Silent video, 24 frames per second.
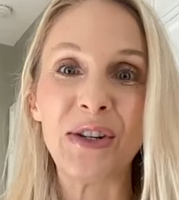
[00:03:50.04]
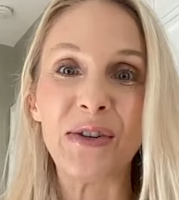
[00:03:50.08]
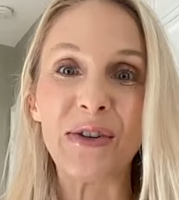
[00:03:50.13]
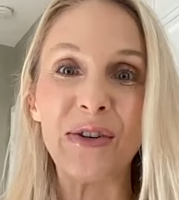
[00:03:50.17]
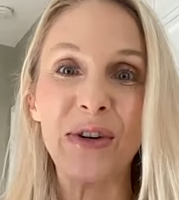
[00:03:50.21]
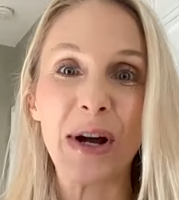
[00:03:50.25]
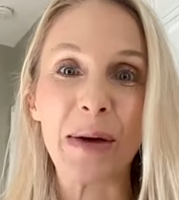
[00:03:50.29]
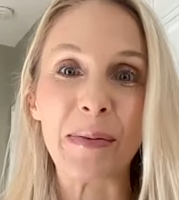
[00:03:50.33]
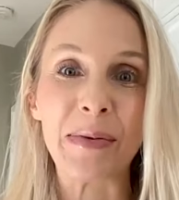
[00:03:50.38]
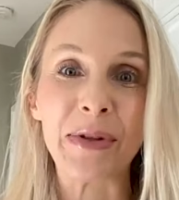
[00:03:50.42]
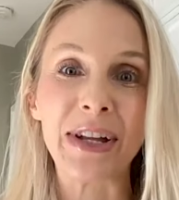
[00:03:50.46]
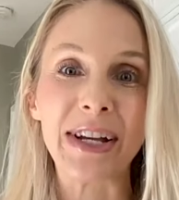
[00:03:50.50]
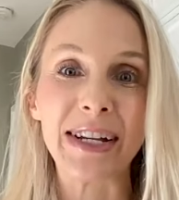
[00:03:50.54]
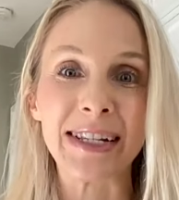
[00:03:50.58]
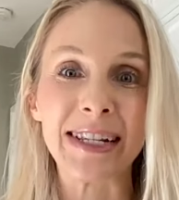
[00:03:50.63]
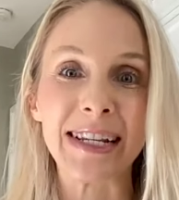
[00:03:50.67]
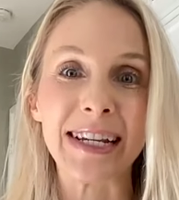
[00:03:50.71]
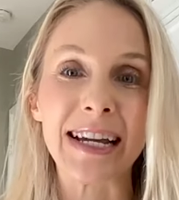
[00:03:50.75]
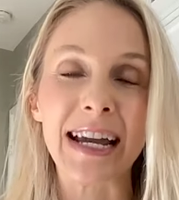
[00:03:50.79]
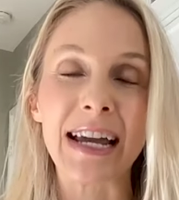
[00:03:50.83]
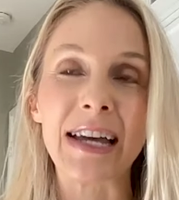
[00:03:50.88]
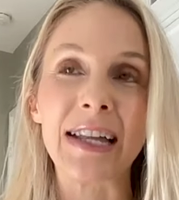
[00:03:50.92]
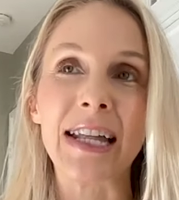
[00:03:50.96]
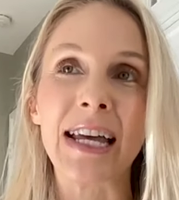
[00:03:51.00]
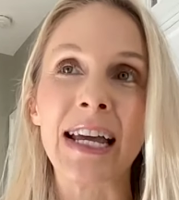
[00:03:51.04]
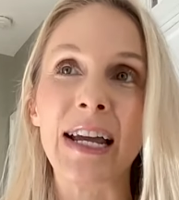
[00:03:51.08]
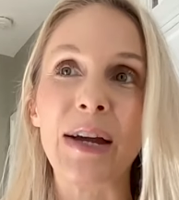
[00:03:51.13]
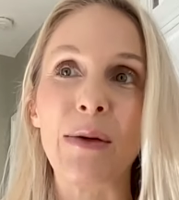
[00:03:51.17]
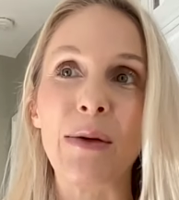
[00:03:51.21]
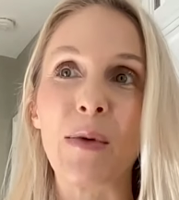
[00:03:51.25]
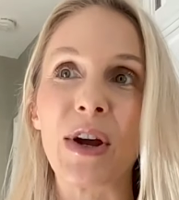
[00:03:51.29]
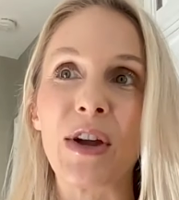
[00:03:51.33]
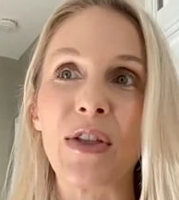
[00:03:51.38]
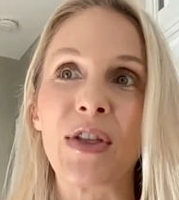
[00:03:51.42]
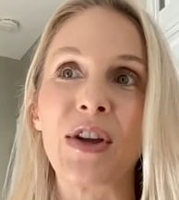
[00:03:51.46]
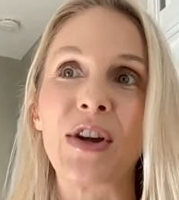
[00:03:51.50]
to a place like LA
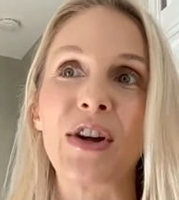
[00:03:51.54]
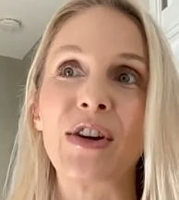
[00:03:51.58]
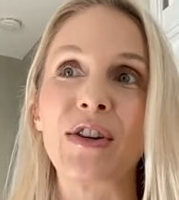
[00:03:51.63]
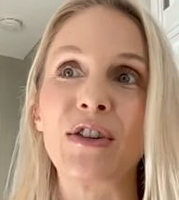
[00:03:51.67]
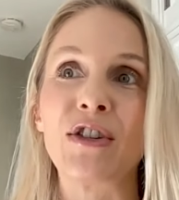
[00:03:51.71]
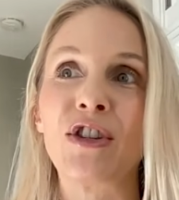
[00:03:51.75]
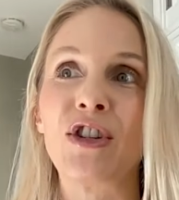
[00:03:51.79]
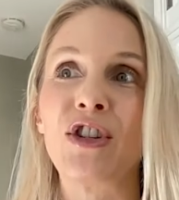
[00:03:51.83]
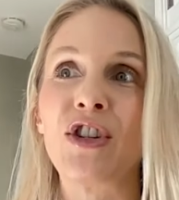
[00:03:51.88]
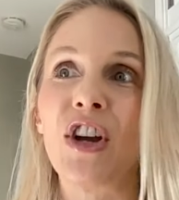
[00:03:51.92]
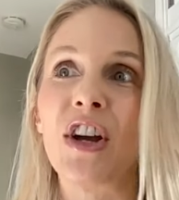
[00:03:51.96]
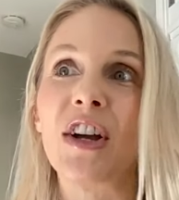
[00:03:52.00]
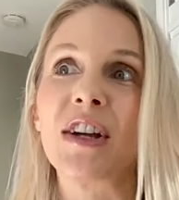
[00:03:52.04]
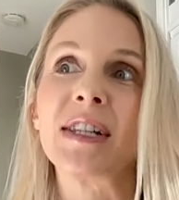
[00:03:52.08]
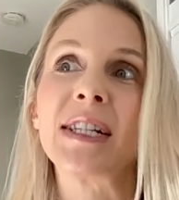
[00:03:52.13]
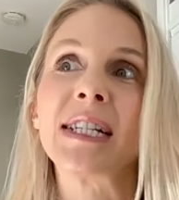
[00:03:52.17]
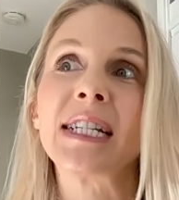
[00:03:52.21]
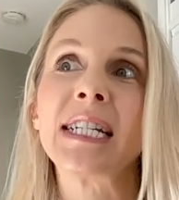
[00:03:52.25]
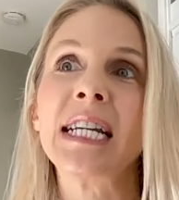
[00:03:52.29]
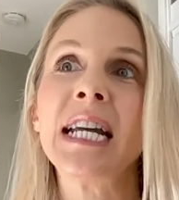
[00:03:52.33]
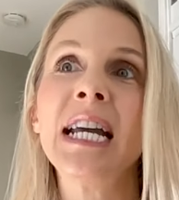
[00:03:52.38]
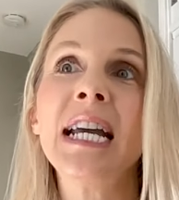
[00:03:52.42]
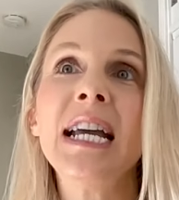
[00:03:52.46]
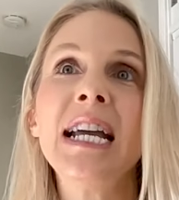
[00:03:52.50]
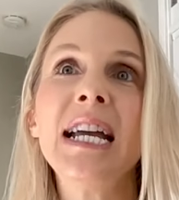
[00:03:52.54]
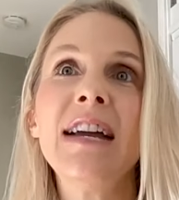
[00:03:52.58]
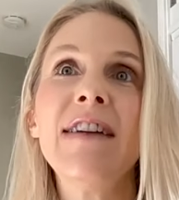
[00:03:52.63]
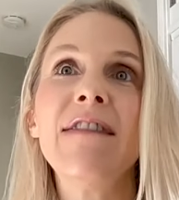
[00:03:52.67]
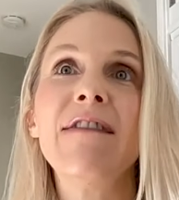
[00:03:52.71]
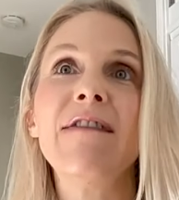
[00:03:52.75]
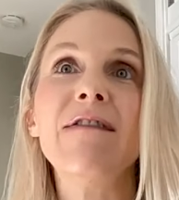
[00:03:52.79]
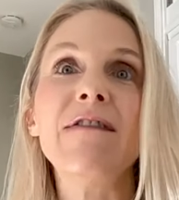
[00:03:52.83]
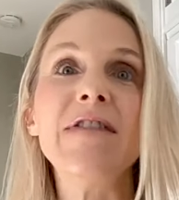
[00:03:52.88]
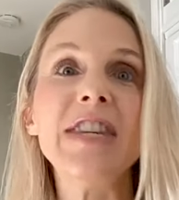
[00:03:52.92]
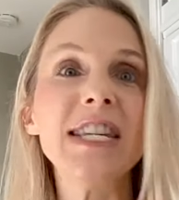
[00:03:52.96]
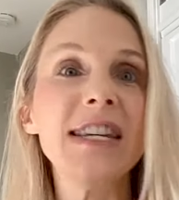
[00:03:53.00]
where there's just
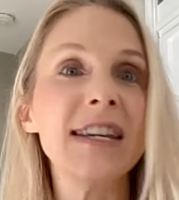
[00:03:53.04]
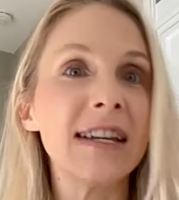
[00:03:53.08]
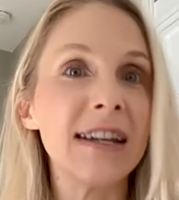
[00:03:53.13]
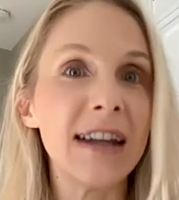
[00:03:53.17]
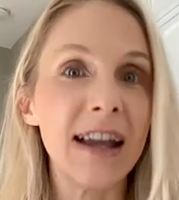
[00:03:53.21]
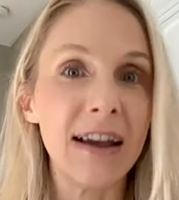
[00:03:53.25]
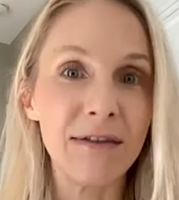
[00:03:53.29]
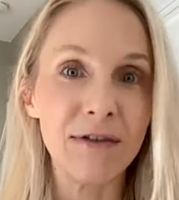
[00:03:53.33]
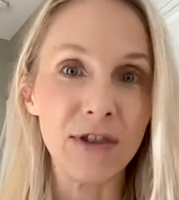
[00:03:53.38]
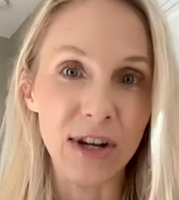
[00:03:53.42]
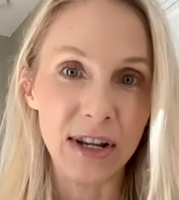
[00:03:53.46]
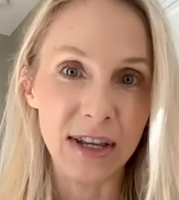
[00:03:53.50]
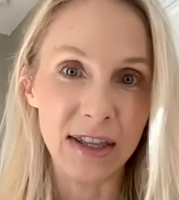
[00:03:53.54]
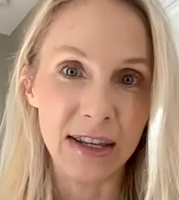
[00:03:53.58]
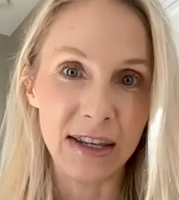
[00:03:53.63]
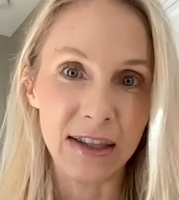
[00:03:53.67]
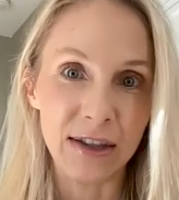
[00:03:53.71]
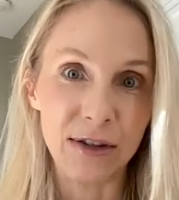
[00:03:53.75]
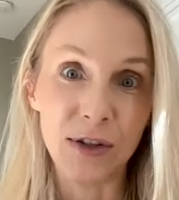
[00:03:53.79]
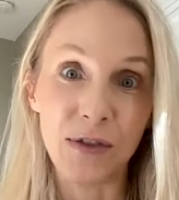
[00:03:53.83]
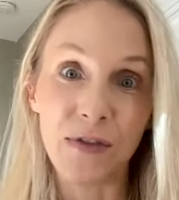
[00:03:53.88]
vegan everything.